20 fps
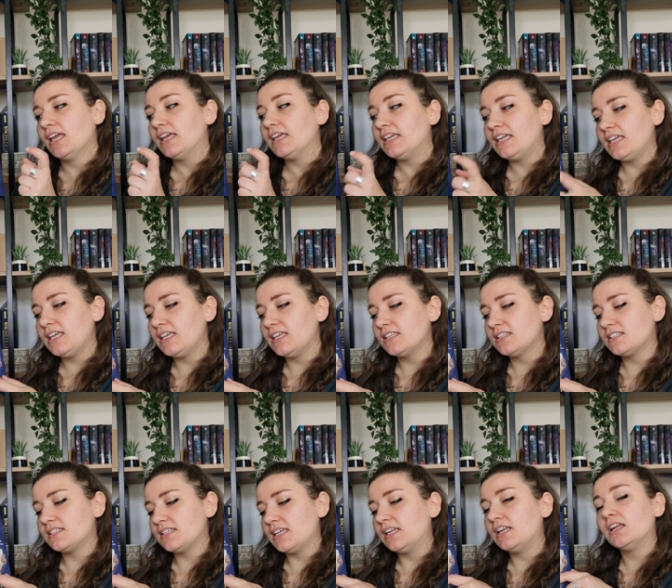
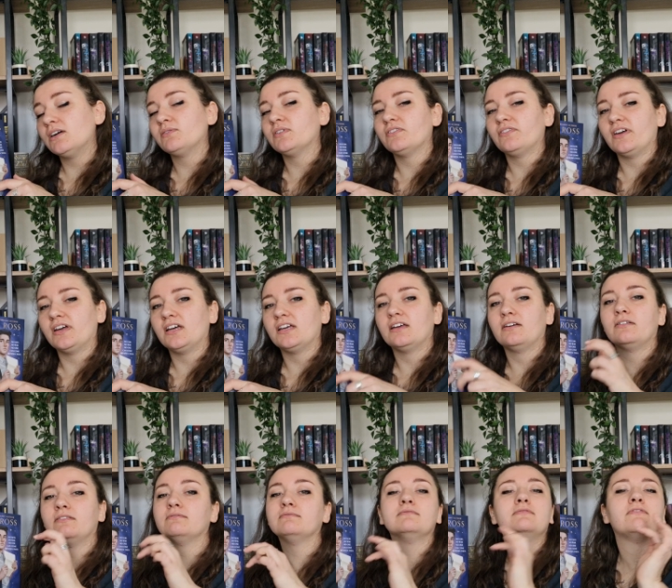he's in love with
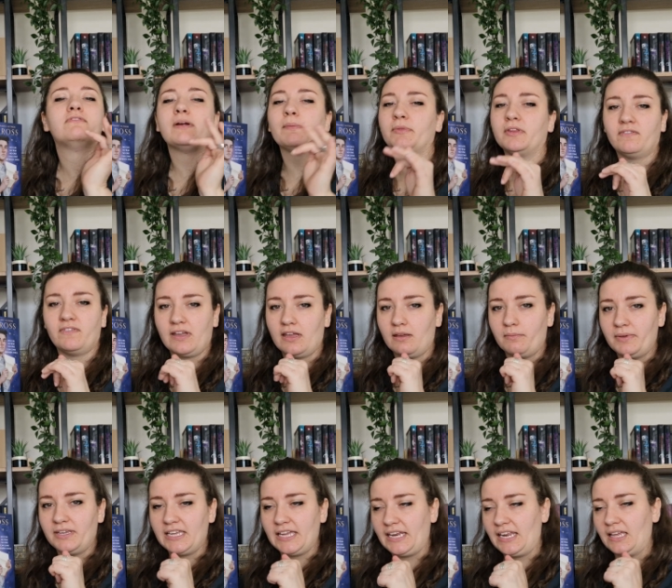her from the very
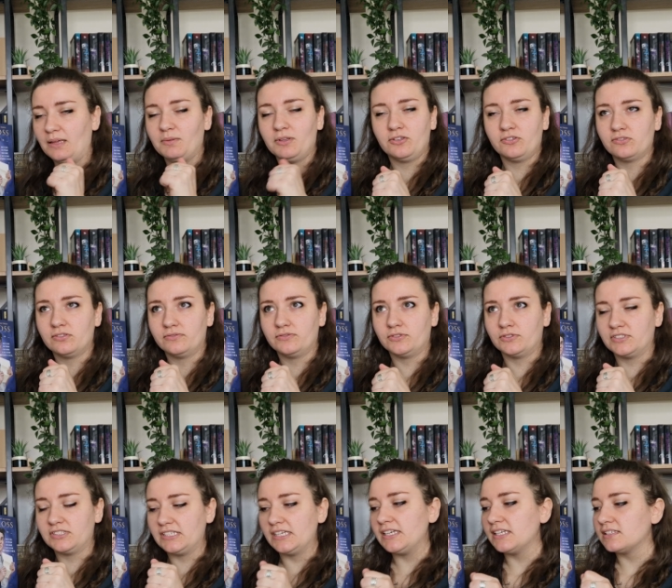beginning because of
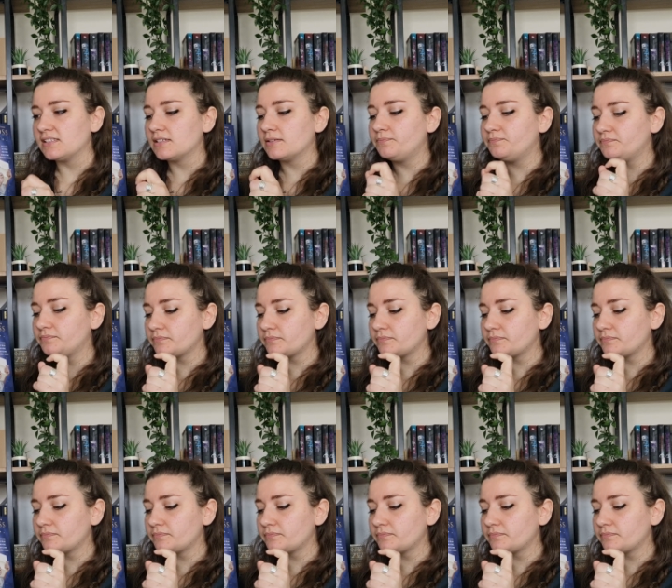course he is